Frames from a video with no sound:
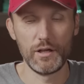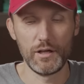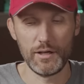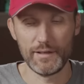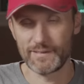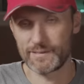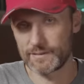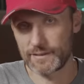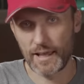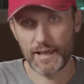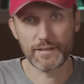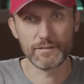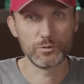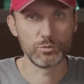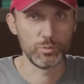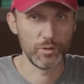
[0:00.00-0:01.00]
uh,
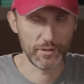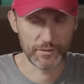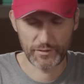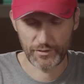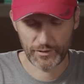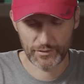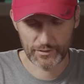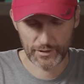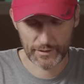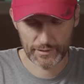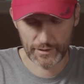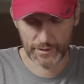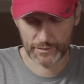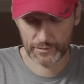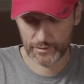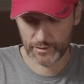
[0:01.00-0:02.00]
sand, wind, things like
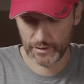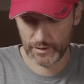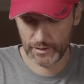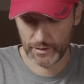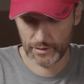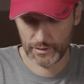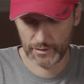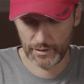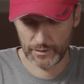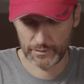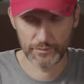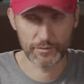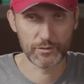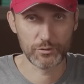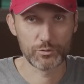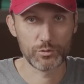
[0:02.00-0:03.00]
that, uh, and
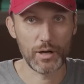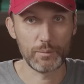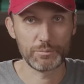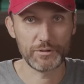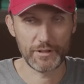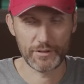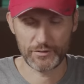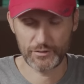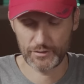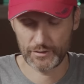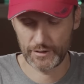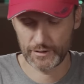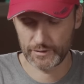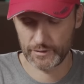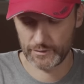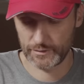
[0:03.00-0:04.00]
even drop tests
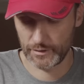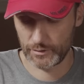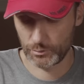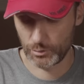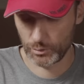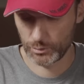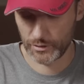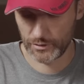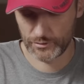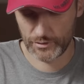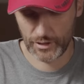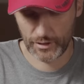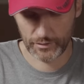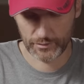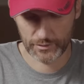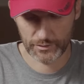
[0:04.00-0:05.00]
like the, that Rode has
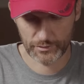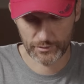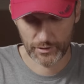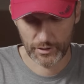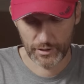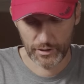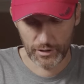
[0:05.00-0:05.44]
done on this